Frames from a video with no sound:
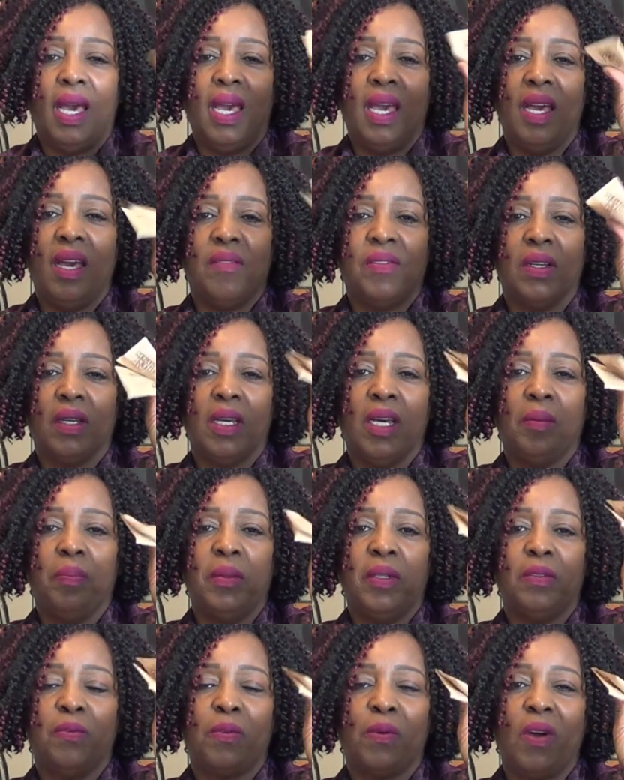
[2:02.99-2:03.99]
I have a
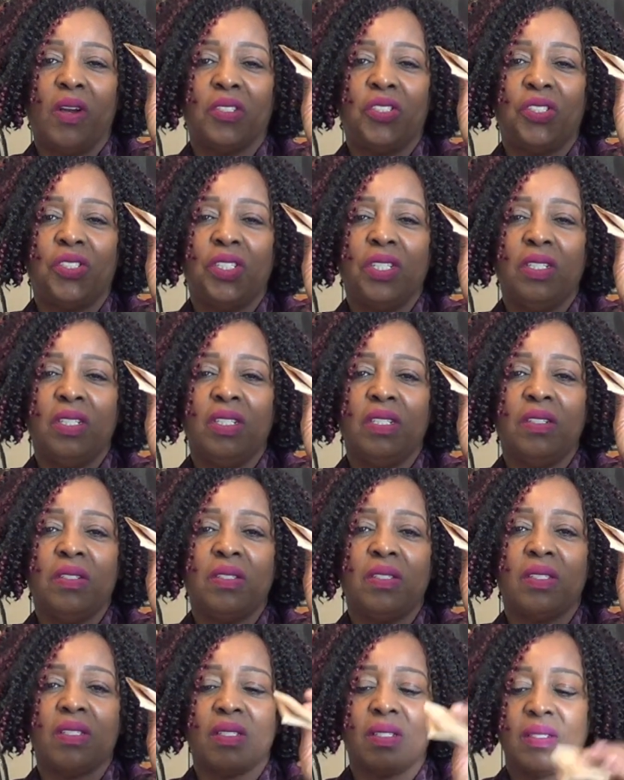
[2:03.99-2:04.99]
couple of raw
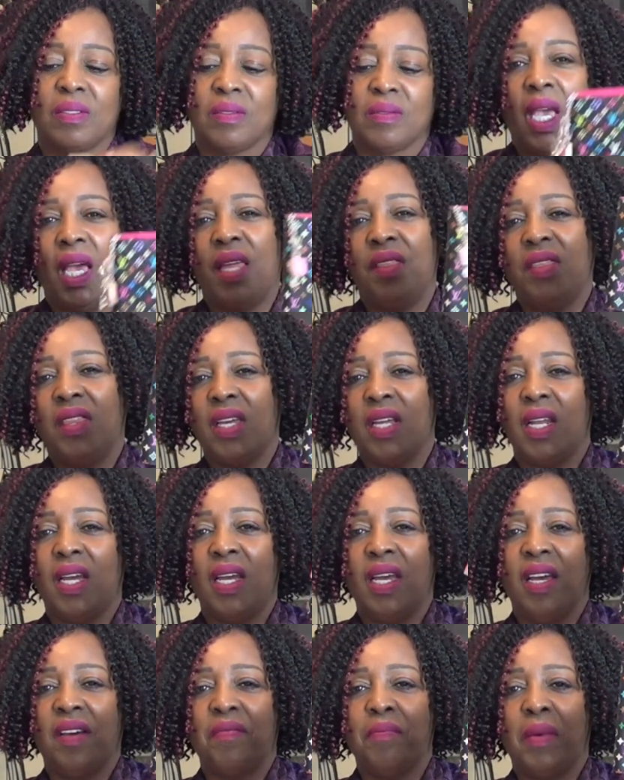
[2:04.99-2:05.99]
sugars, and then I
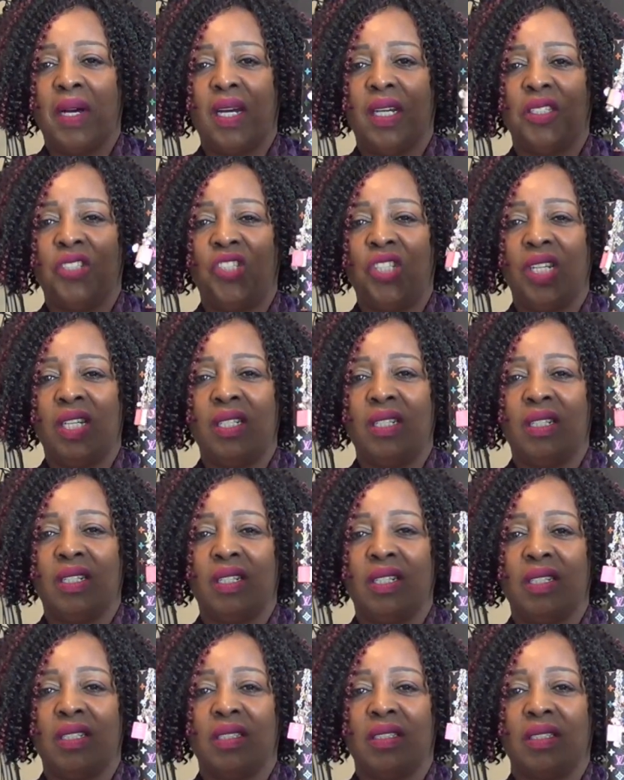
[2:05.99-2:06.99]
have my
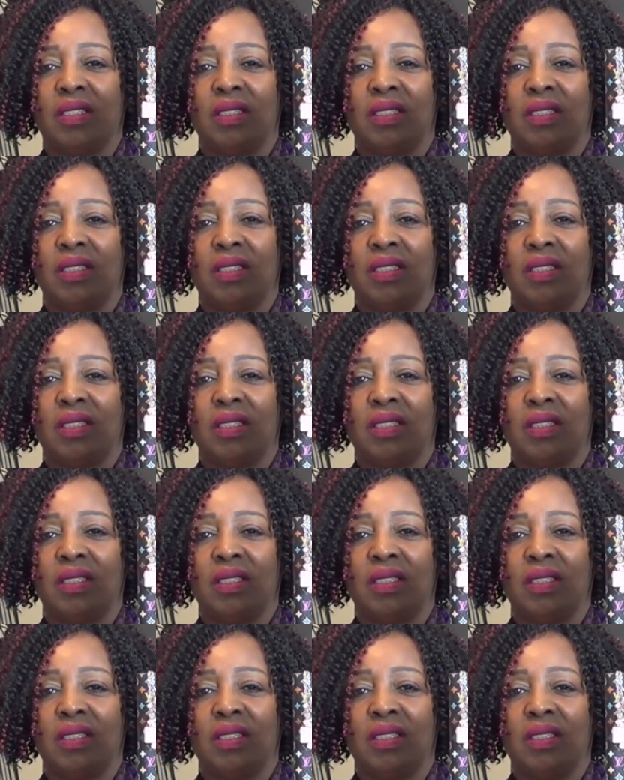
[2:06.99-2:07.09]
agenda.